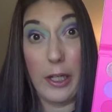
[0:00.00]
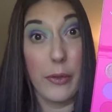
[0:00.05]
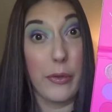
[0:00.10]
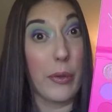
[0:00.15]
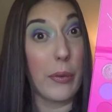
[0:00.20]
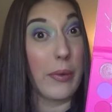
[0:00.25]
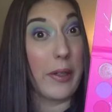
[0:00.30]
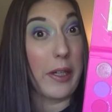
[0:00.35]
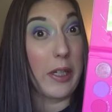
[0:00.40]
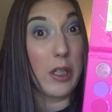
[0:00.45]
You
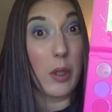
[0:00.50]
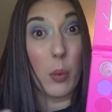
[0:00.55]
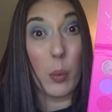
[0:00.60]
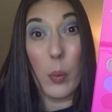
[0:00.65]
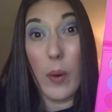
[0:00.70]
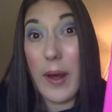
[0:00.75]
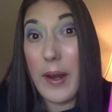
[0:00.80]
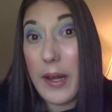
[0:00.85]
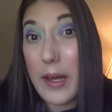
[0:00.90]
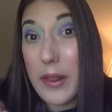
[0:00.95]
don't need to
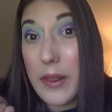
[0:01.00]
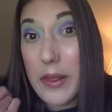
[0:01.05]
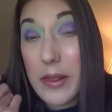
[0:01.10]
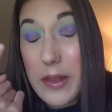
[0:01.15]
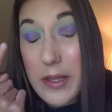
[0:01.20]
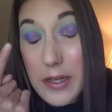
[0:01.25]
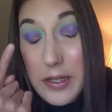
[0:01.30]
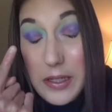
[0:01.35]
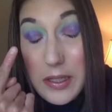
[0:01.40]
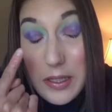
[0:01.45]
wet
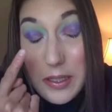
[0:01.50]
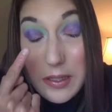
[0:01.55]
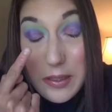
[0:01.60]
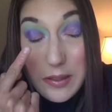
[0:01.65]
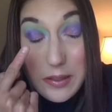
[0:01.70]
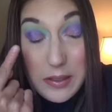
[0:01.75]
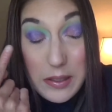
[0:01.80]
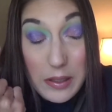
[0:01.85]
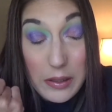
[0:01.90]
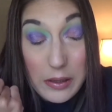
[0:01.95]
it. This
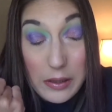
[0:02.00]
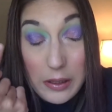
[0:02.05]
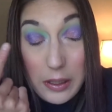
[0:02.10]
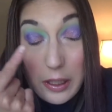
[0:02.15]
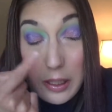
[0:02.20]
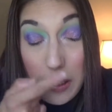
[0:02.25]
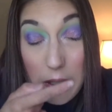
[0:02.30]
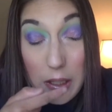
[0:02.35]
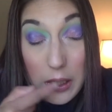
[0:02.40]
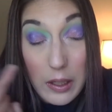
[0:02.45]
is
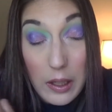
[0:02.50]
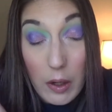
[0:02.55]
the